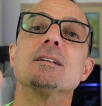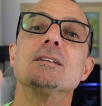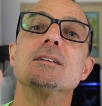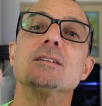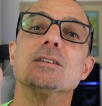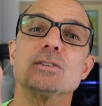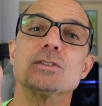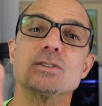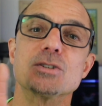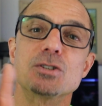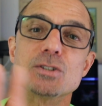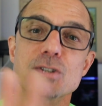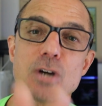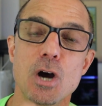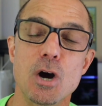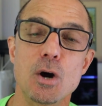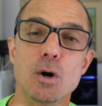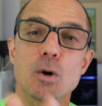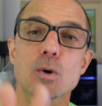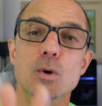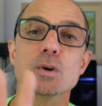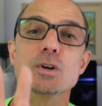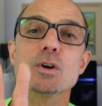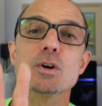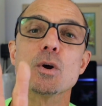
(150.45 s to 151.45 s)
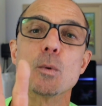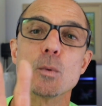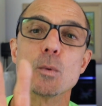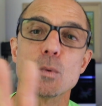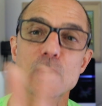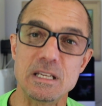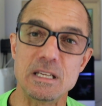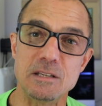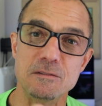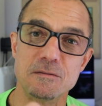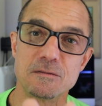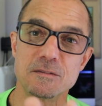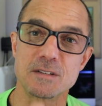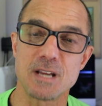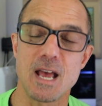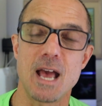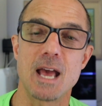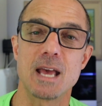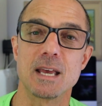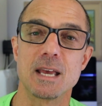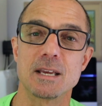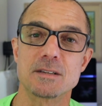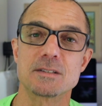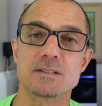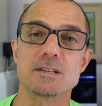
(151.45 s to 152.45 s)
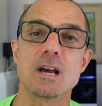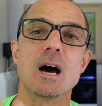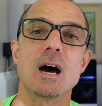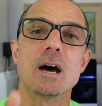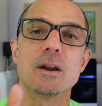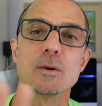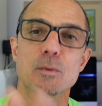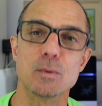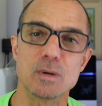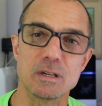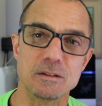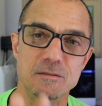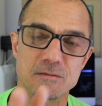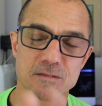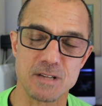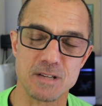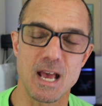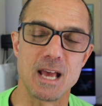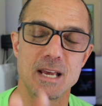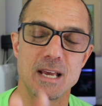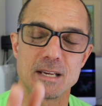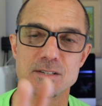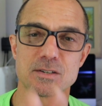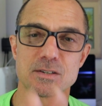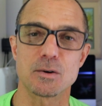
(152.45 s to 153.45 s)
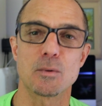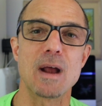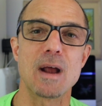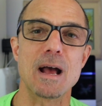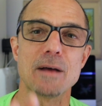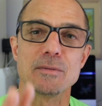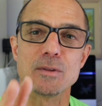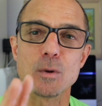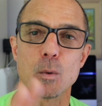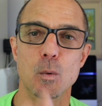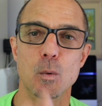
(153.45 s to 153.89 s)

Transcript: to show your reef tanks on reef tanks around the